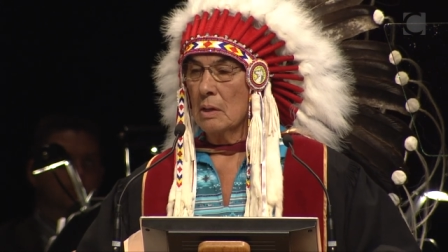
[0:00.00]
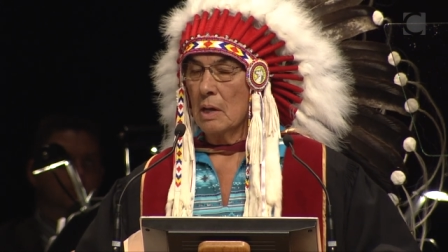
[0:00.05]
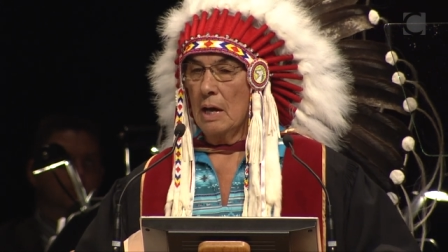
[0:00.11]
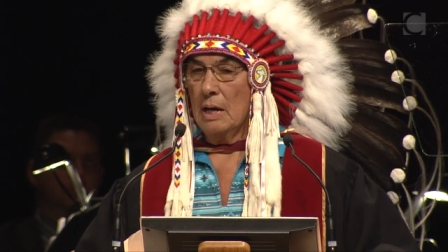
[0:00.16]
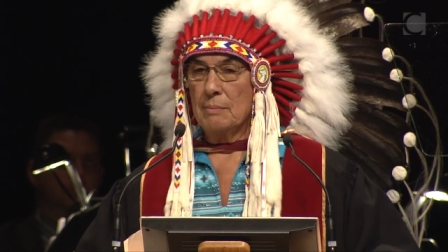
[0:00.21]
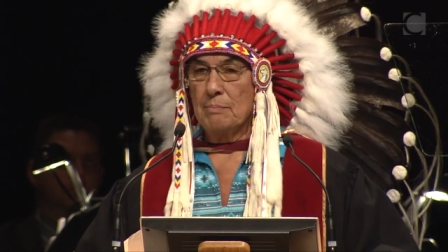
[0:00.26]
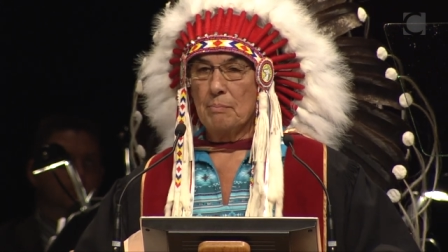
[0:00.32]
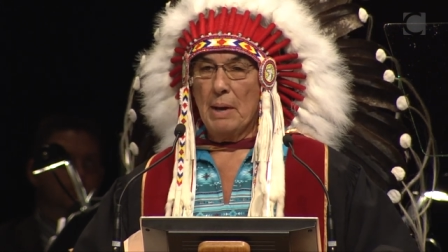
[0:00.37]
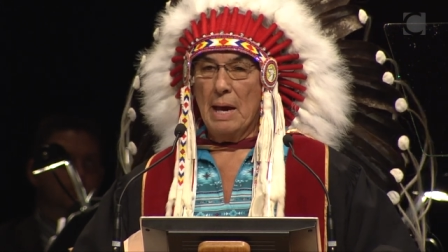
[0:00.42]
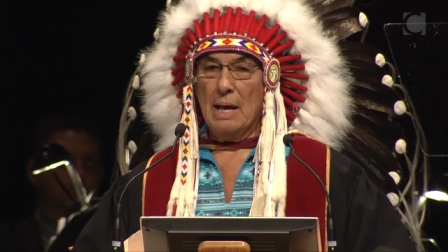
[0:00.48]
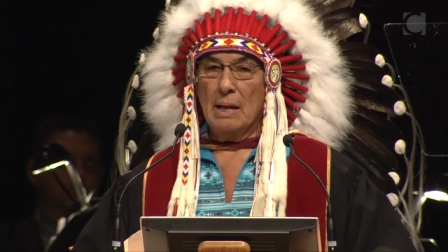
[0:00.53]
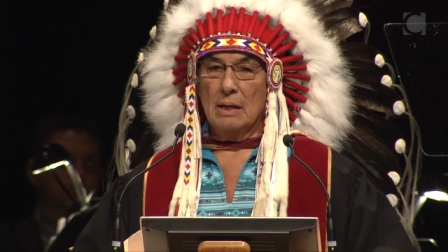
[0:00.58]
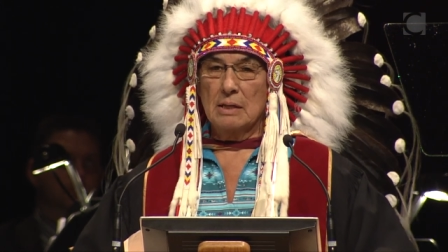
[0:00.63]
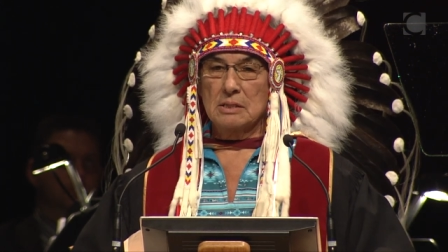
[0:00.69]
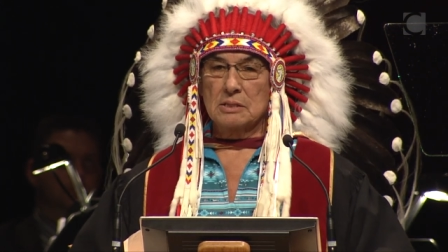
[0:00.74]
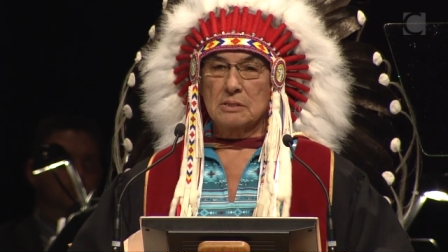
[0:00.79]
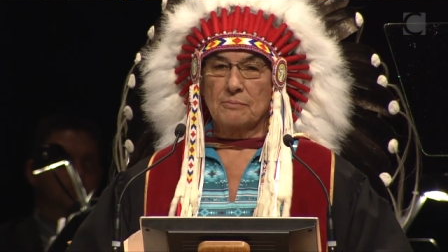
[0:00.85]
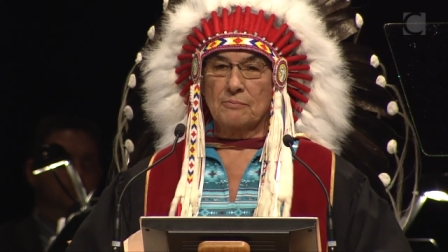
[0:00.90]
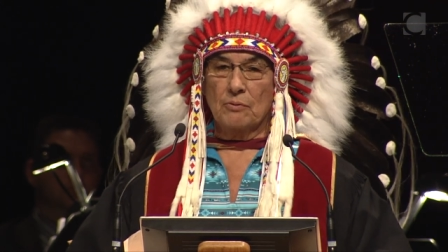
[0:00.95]
and
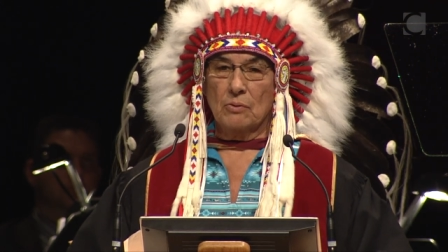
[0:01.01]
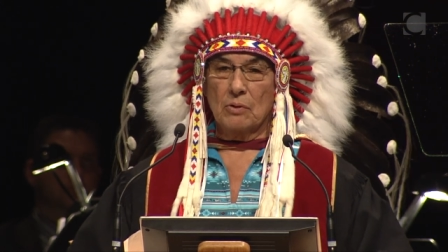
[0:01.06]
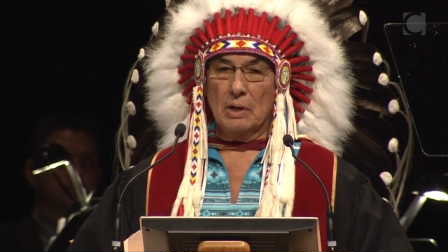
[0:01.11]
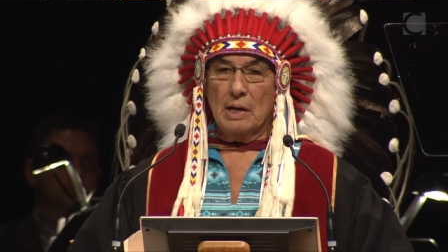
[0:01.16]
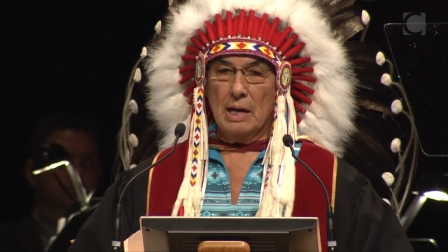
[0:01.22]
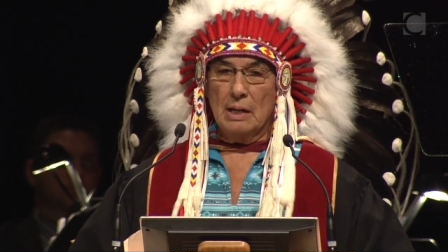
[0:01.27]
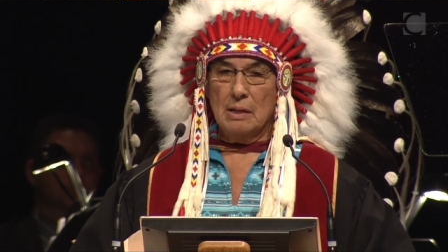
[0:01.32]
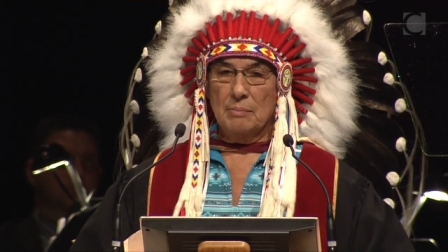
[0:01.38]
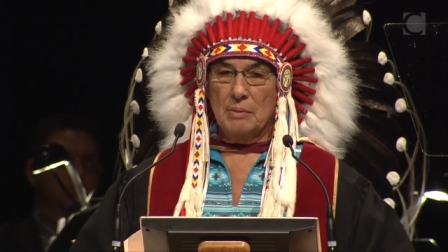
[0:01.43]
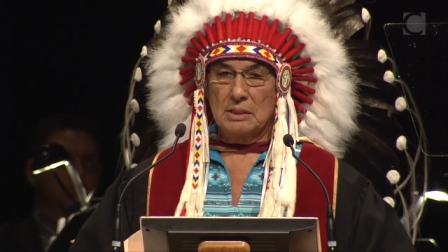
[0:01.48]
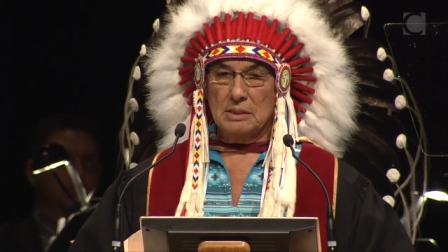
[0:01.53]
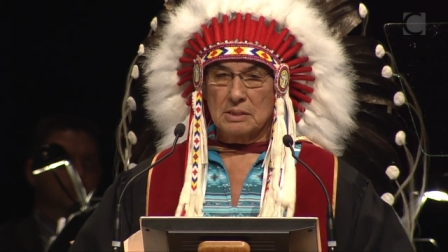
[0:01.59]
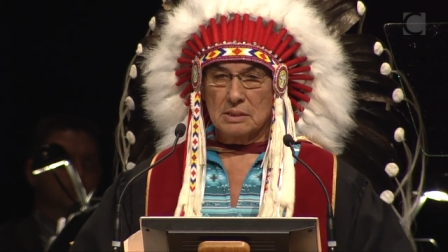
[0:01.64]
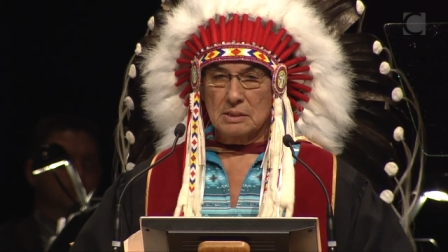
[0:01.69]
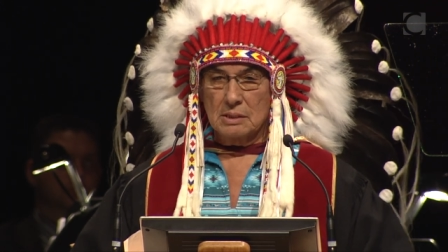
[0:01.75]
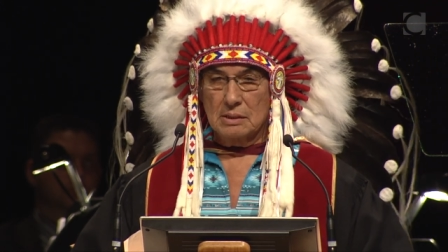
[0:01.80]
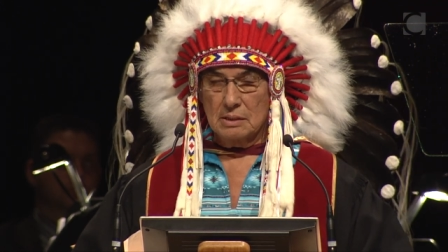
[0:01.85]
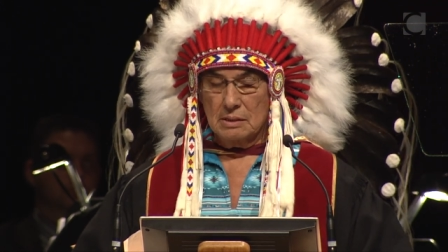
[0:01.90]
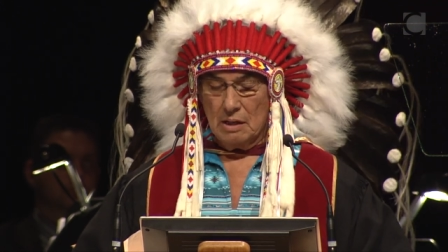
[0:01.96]
balance four
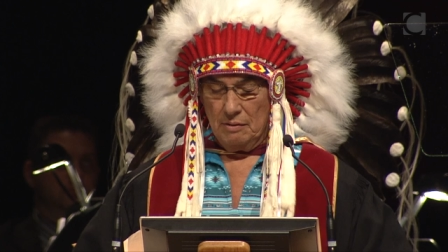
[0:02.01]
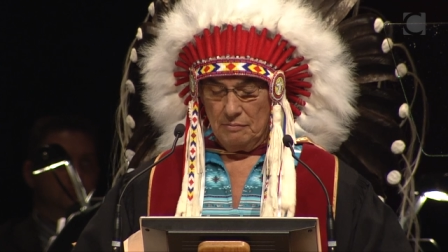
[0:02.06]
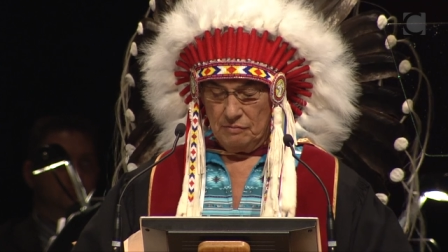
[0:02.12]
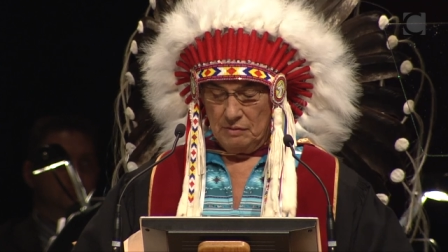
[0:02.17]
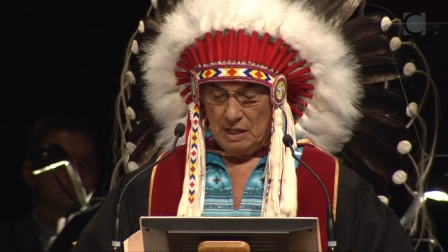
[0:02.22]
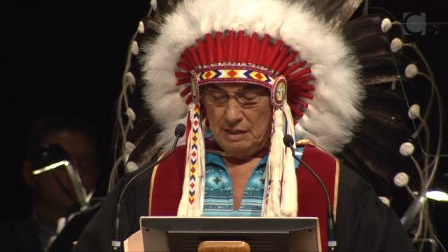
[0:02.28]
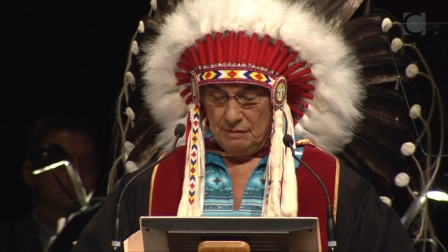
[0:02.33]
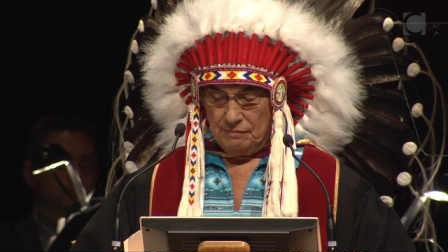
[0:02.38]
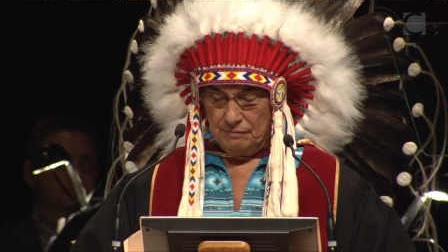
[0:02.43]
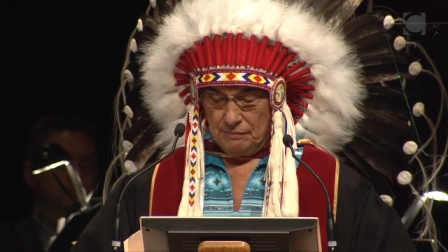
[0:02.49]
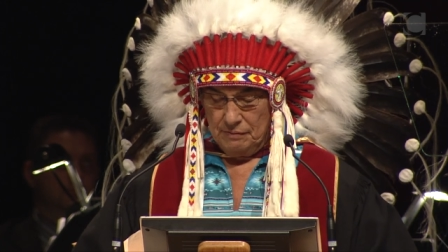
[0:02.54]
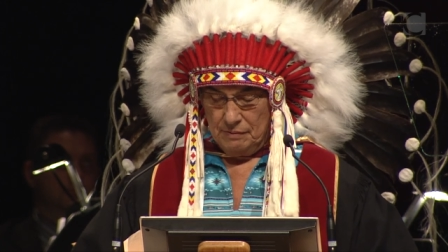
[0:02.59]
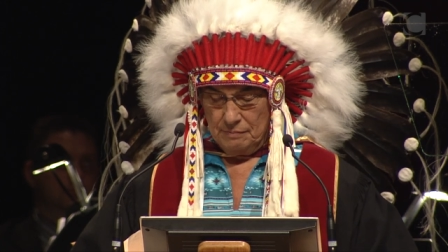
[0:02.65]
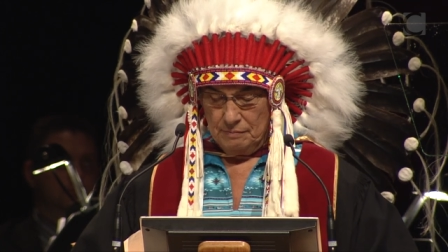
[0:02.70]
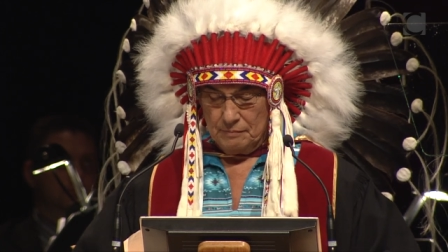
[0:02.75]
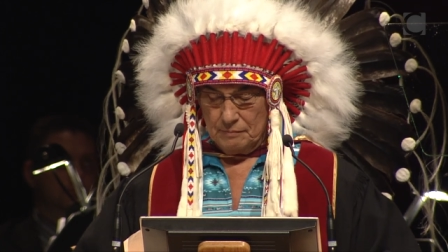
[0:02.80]
elements of life